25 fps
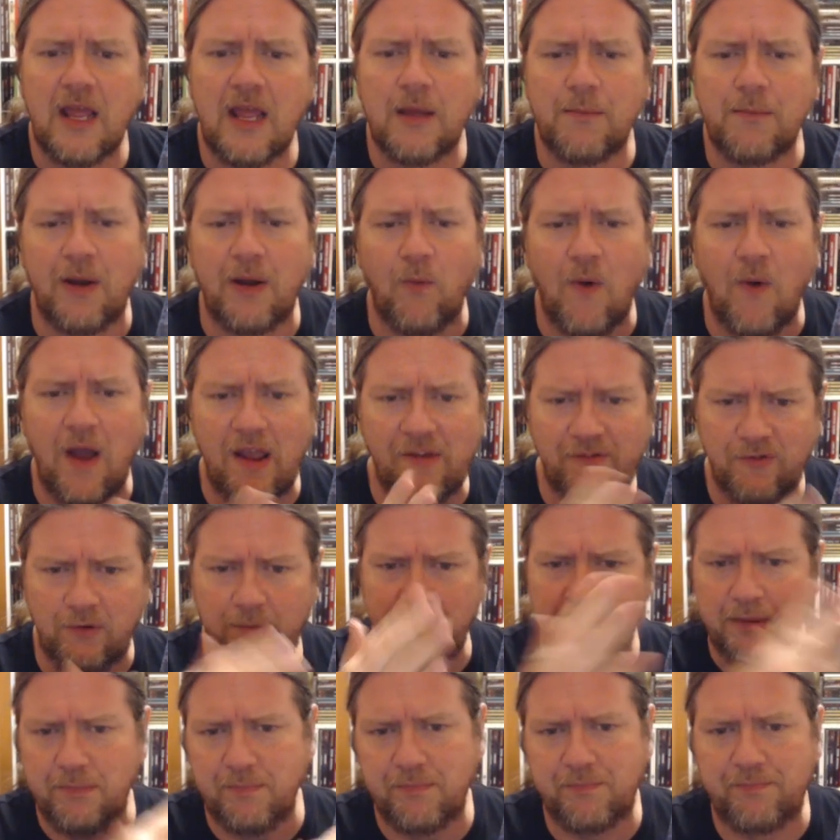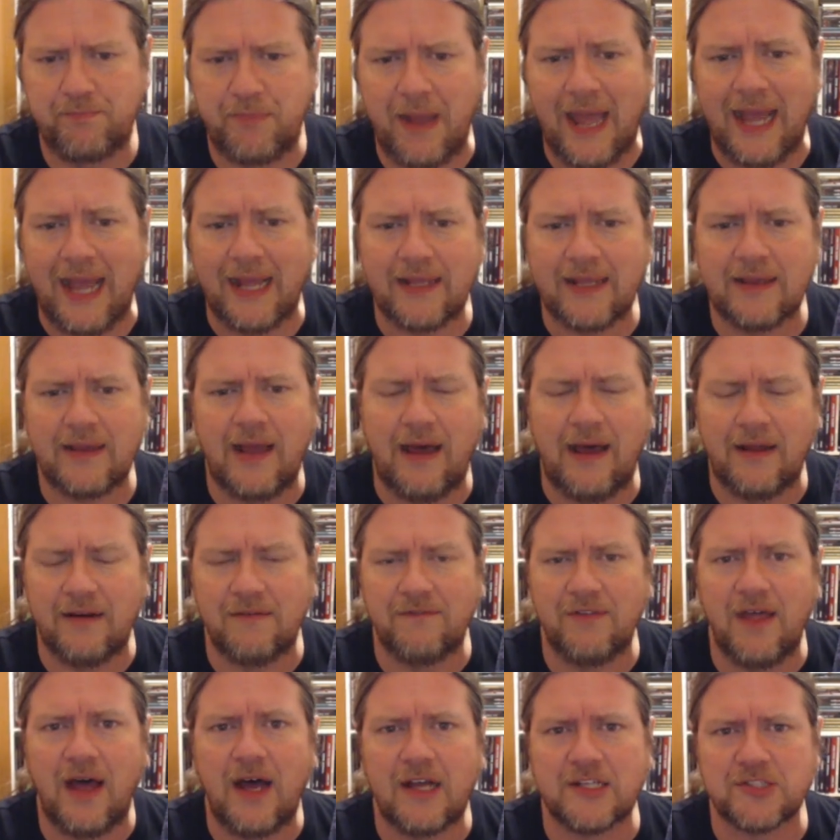My wife will be back out of
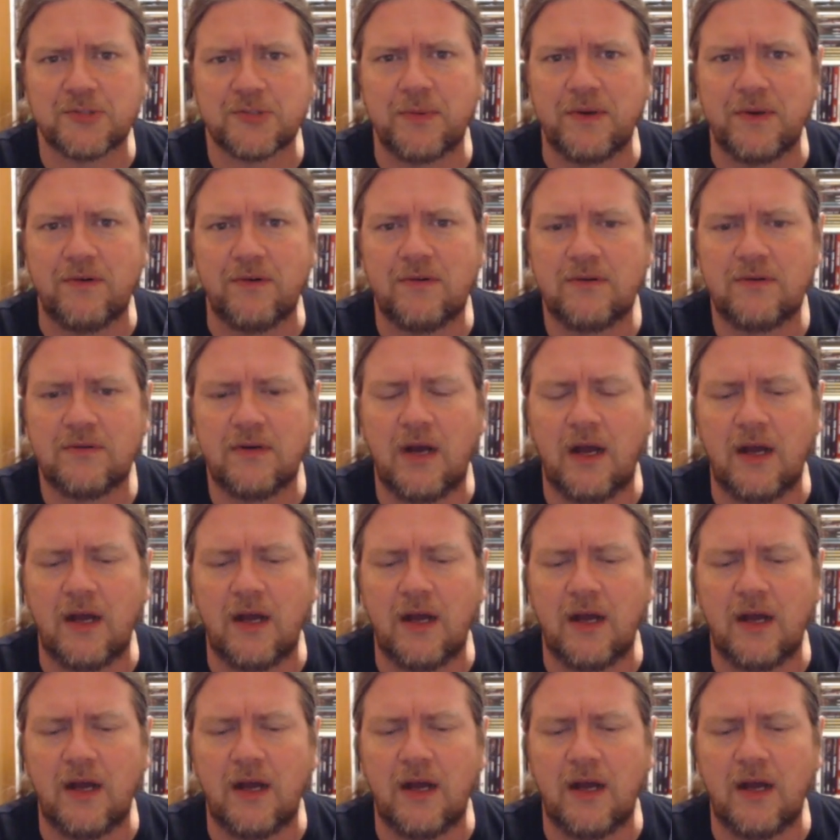the hospital.